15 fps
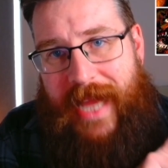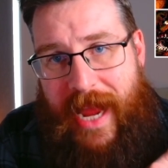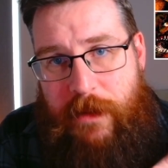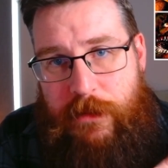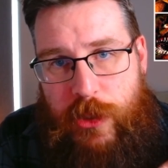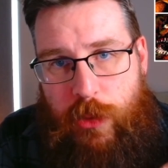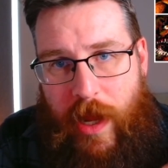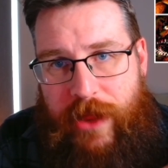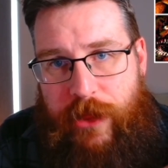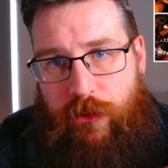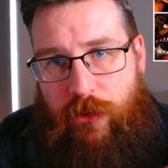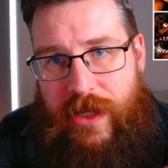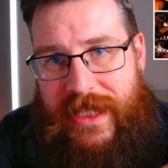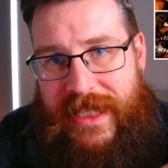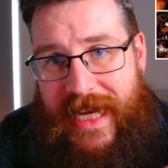Games one
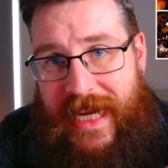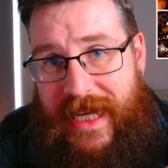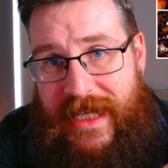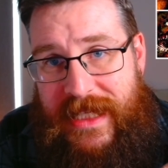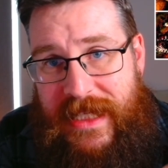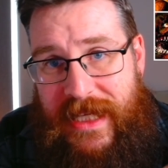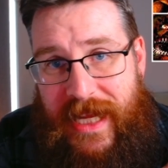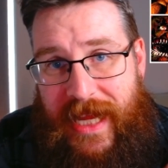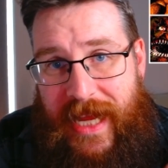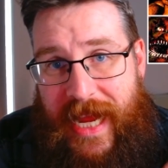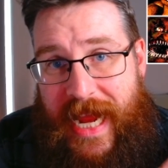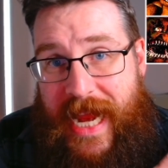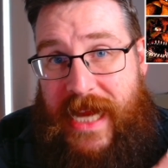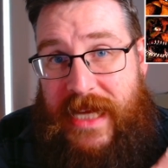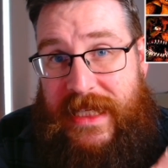through six,
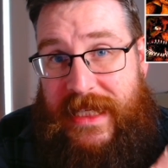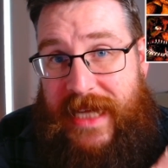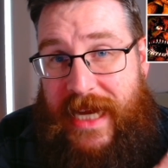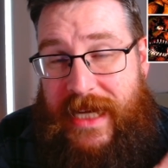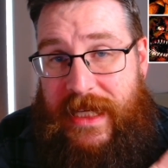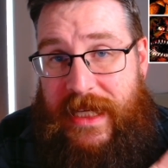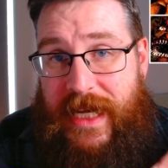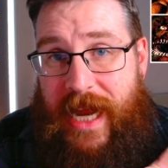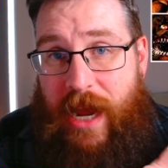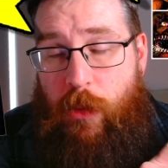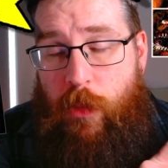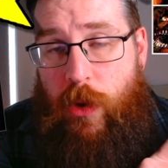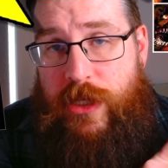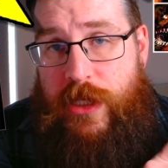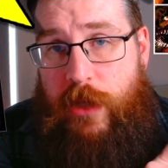he stated in
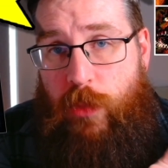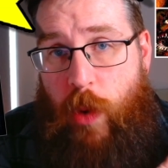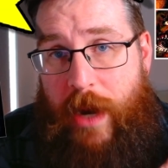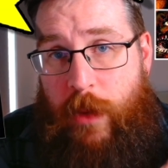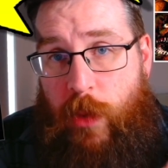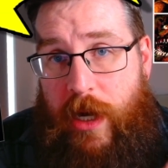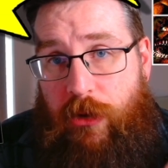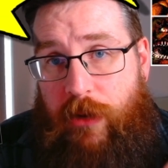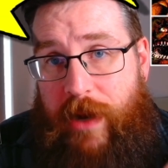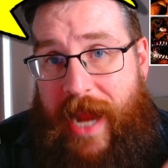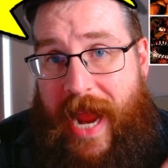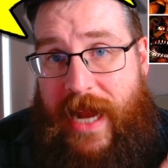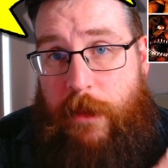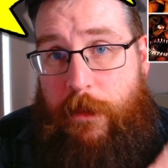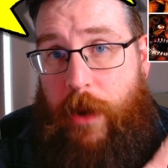Help Wanted one, were
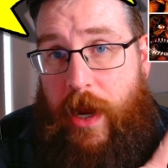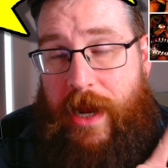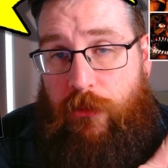created by